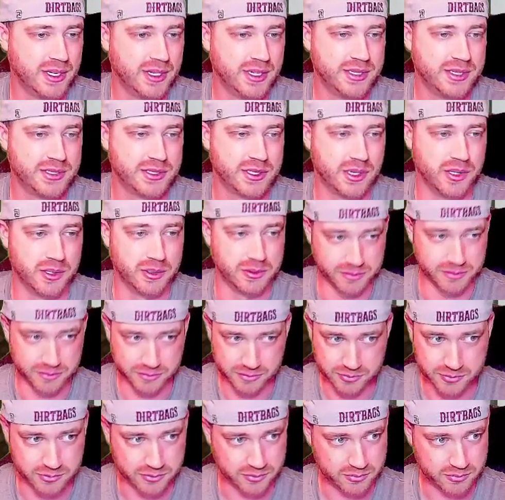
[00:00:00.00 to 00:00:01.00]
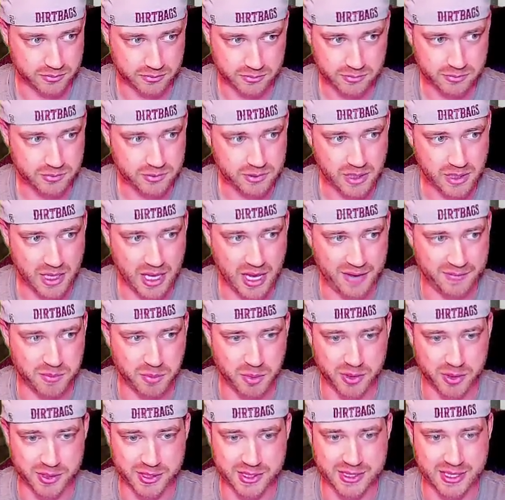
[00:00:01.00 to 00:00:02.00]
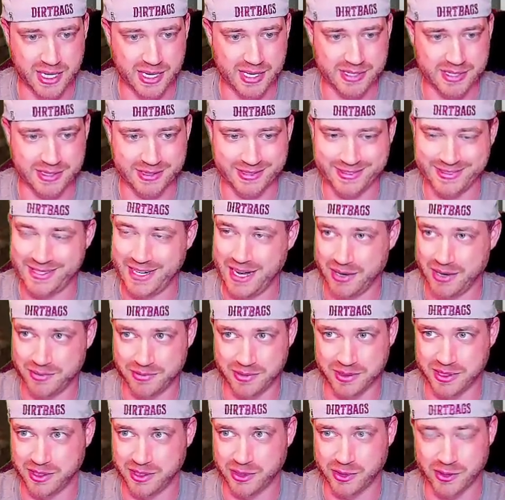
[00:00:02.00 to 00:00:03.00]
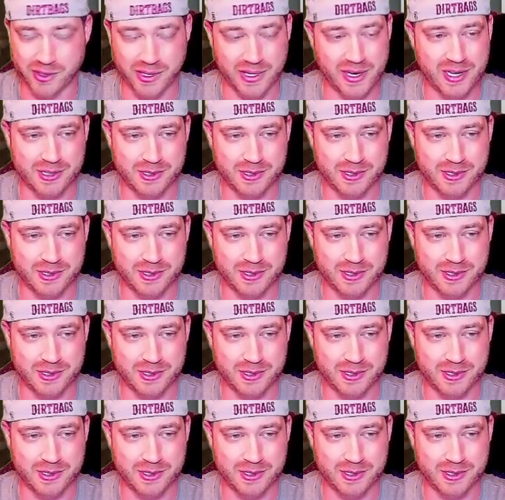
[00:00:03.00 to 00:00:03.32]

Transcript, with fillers: So haven't brought these guys, not really looking at them,